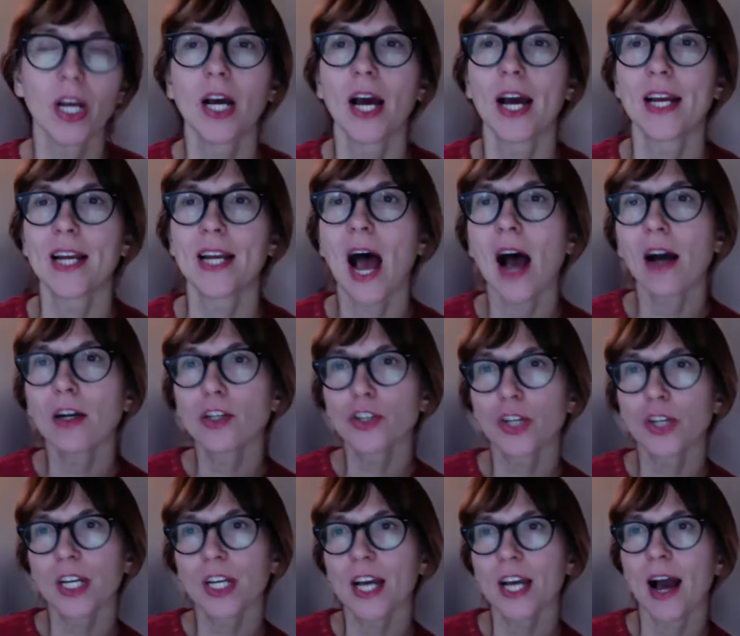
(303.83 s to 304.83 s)
And
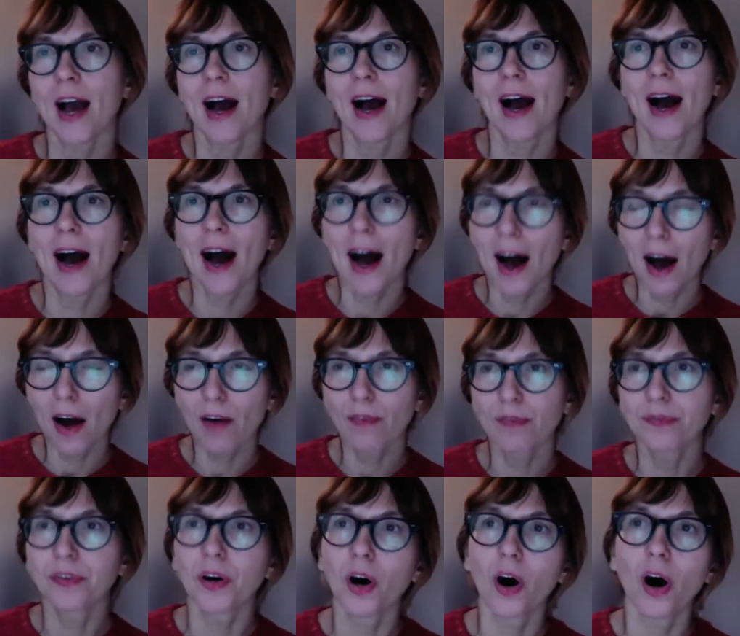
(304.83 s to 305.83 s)
actually, half
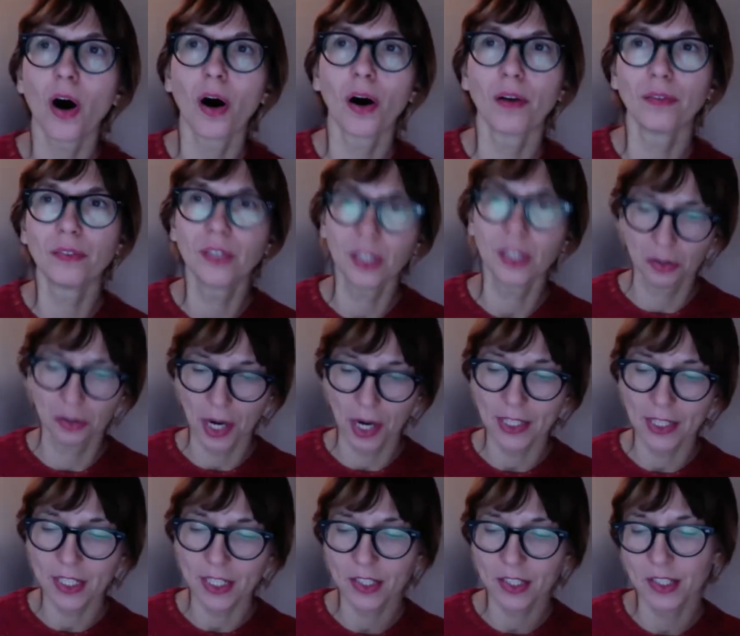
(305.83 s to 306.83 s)
of the
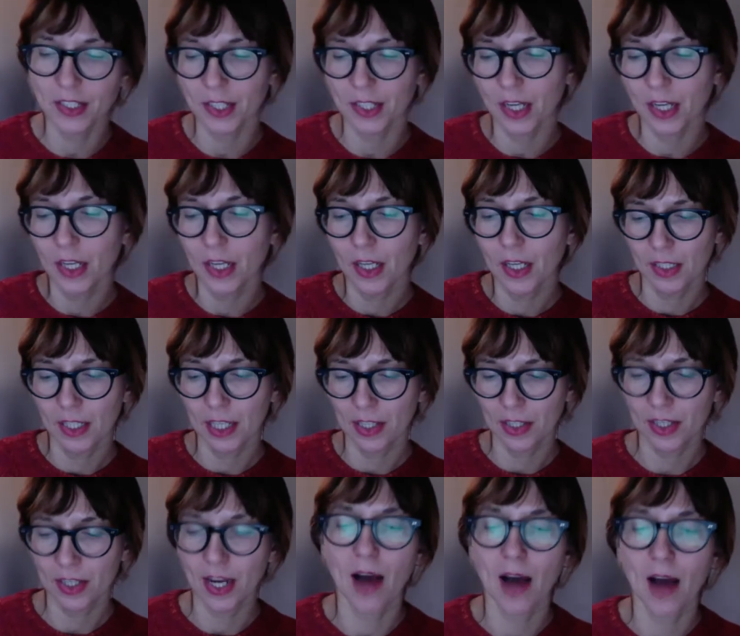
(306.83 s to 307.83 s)
credits
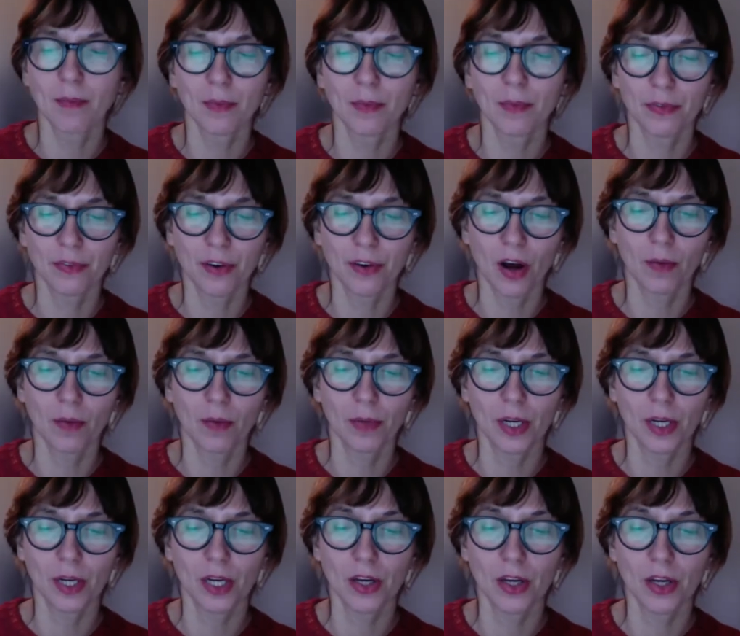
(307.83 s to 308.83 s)
that come from
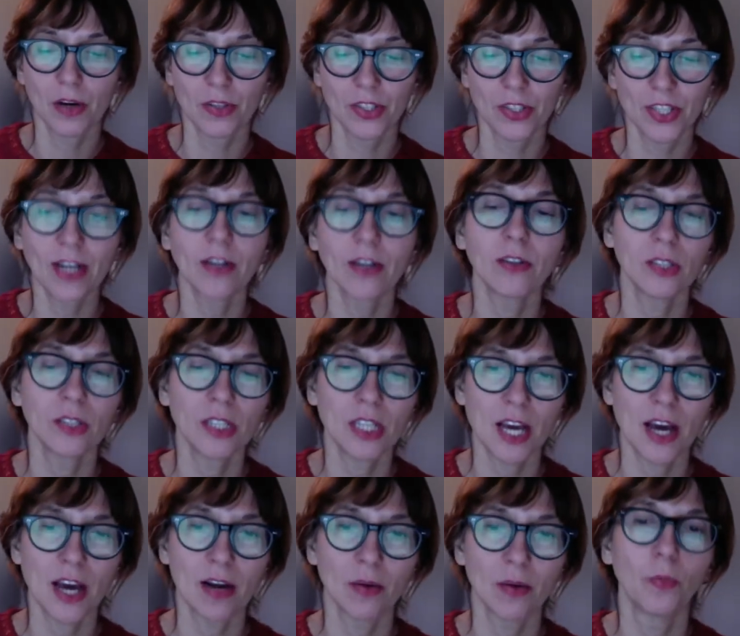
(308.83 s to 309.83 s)
your second
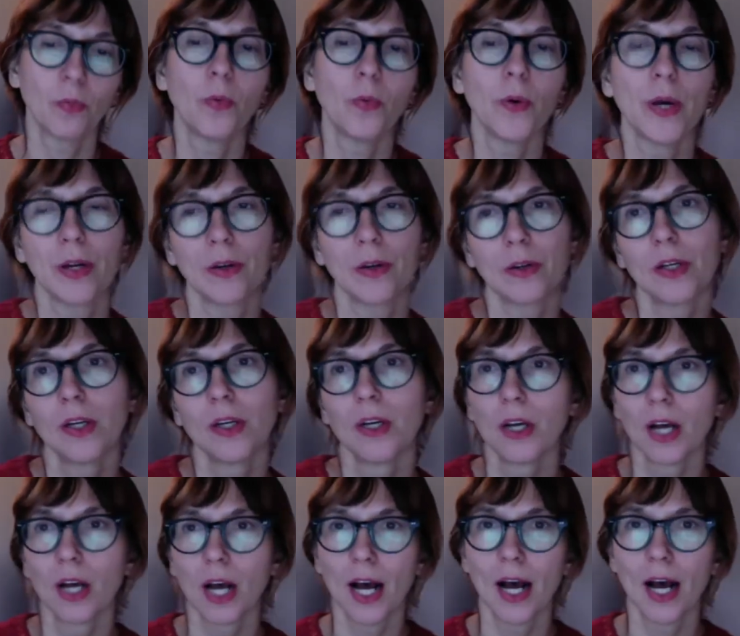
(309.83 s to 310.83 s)
year will
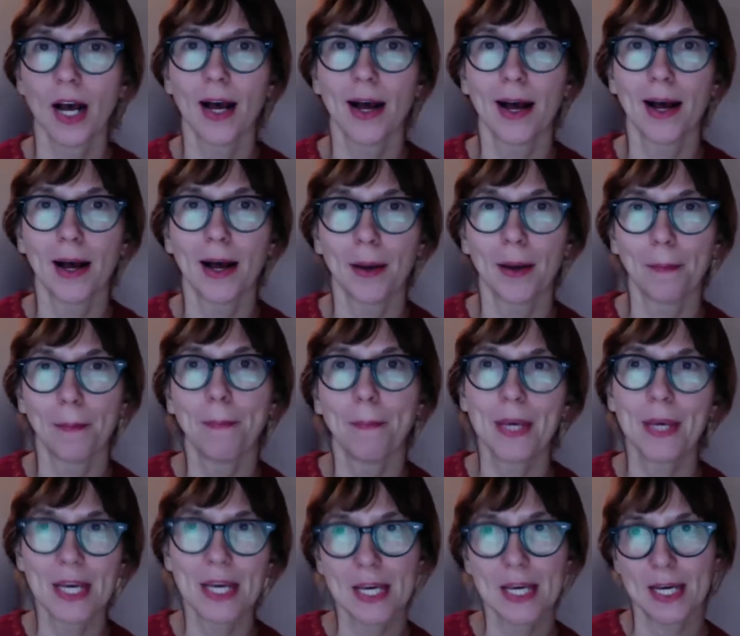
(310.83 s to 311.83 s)

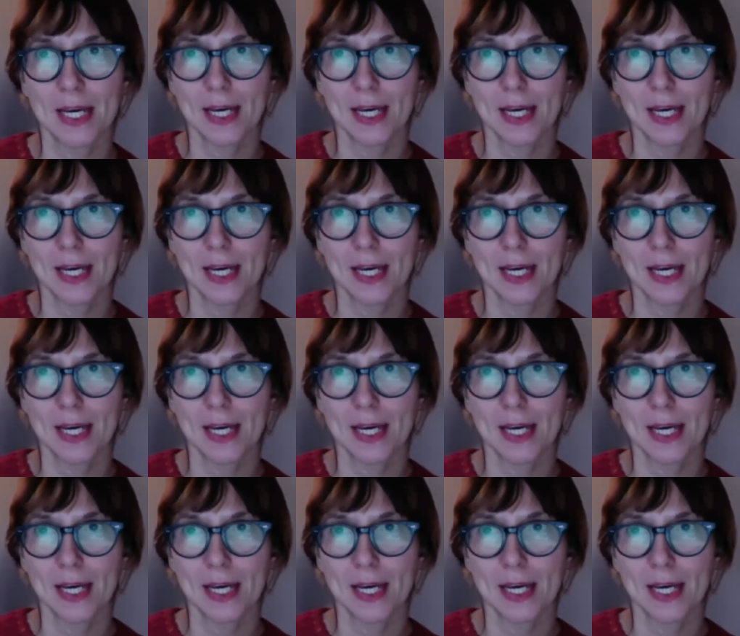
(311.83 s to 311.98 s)
be